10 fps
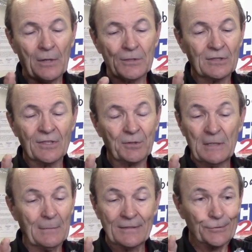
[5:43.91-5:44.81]
Whether it's in
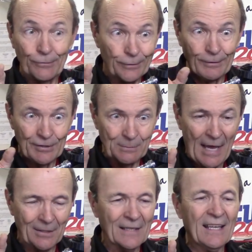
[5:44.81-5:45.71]
3 months or a year, doesn't
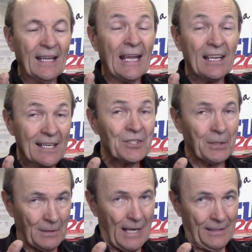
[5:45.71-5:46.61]
matter. It
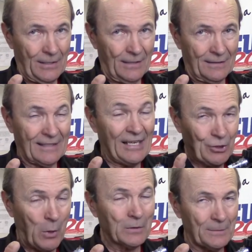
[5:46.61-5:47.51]
is a good idea. And I
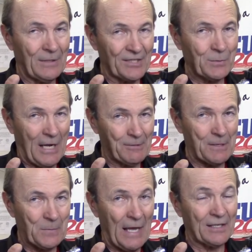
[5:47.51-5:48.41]
told him this when I
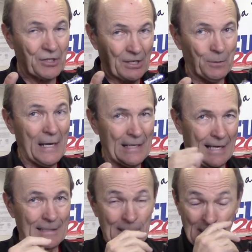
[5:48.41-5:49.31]
replied. It's a
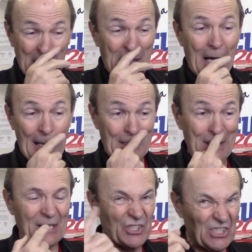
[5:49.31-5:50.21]
great idea. I
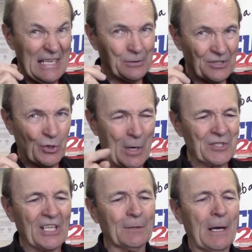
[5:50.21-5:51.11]
had not seen this
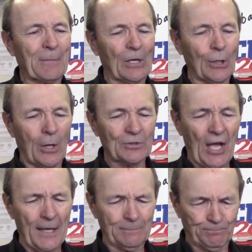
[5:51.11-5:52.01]
question come up in a long
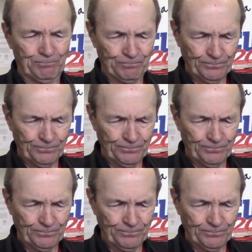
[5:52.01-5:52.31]
time.